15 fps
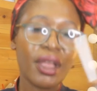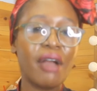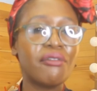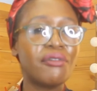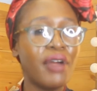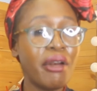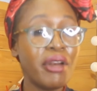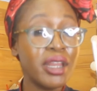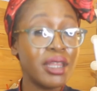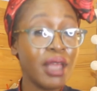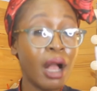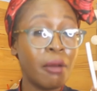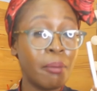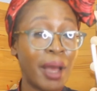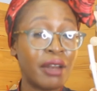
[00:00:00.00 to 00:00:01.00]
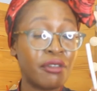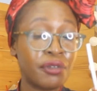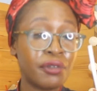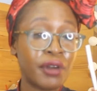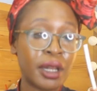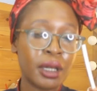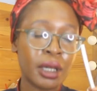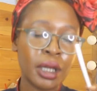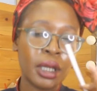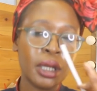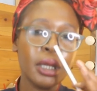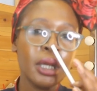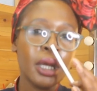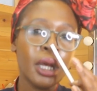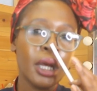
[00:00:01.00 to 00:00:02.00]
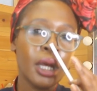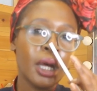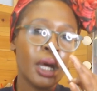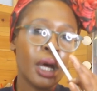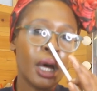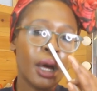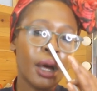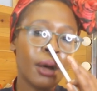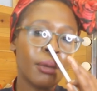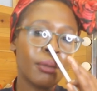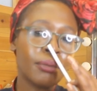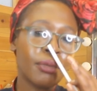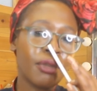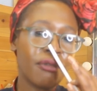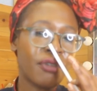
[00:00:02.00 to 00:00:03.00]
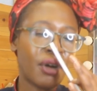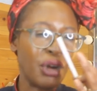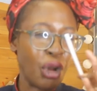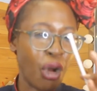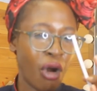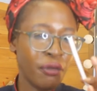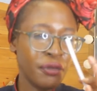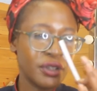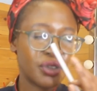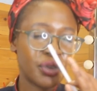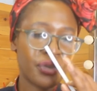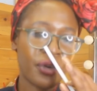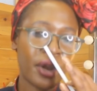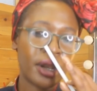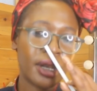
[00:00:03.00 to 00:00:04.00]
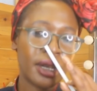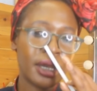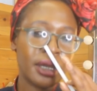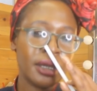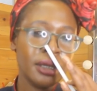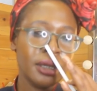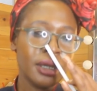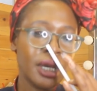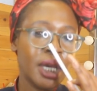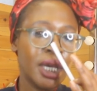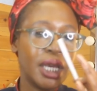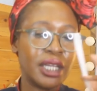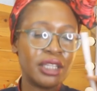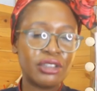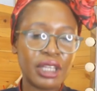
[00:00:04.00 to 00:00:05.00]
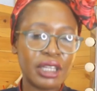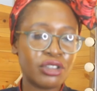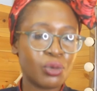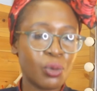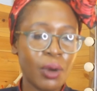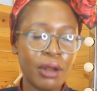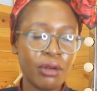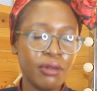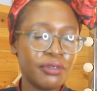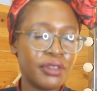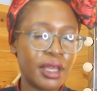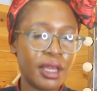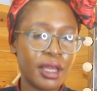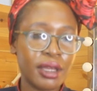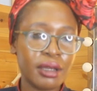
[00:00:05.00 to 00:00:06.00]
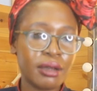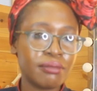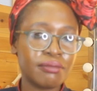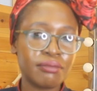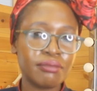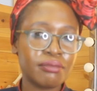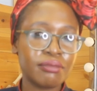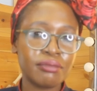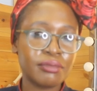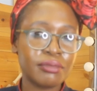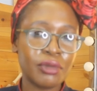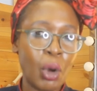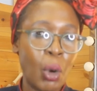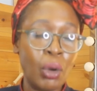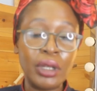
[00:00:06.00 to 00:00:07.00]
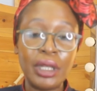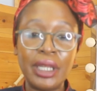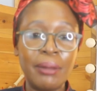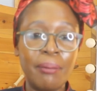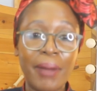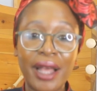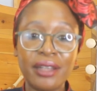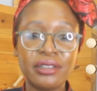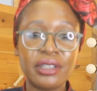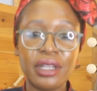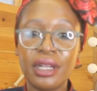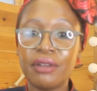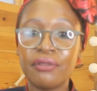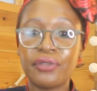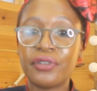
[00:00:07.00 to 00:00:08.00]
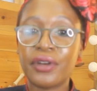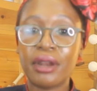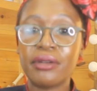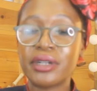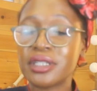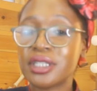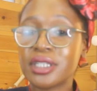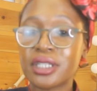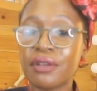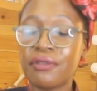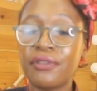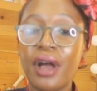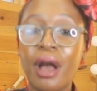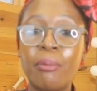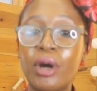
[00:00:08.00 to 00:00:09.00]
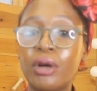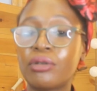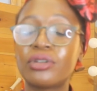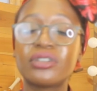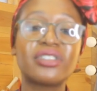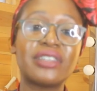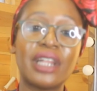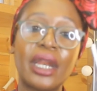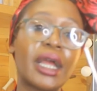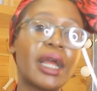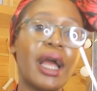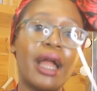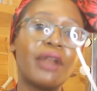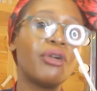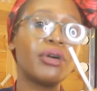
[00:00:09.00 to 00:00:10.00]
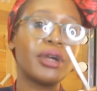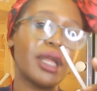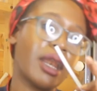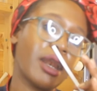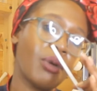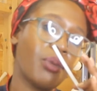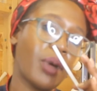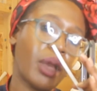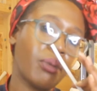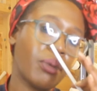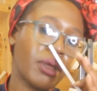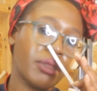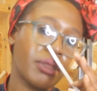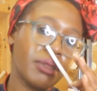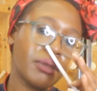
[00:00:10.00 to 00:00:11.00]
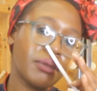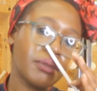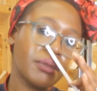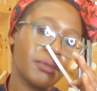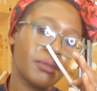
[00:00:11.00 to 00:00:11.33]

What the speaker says: Very young man friendly. Very office friendly. It's one of the only masculine fragrances I've come across that I cannot get away with.